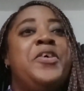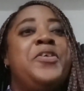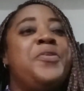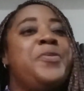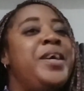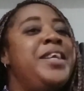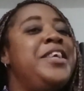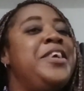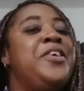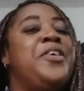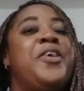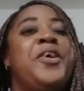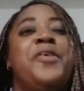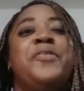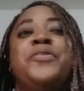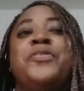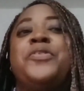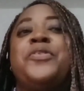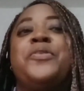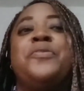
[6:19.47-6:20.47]
So when it
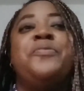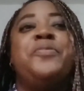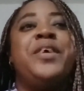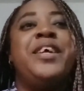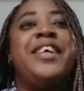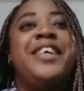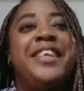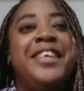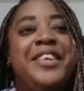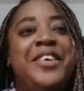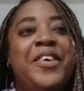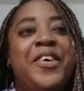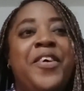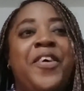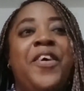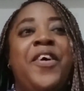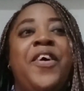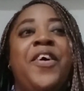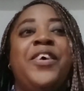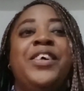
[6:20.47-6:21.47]
comes to being
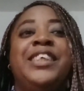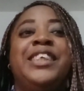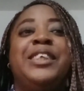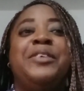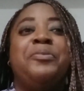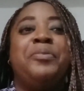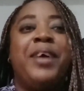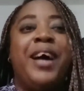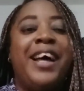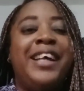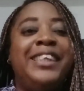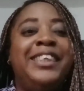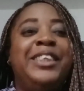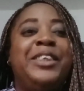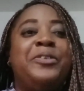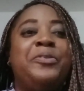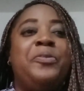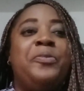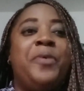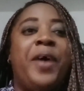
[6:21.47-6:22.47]
your
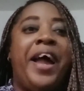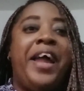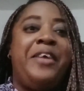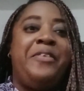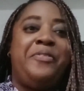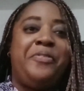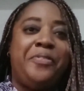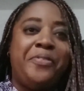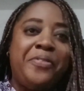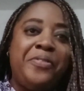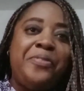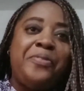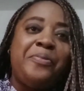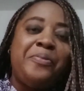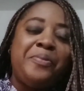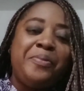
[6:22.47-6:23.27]
husband's wife,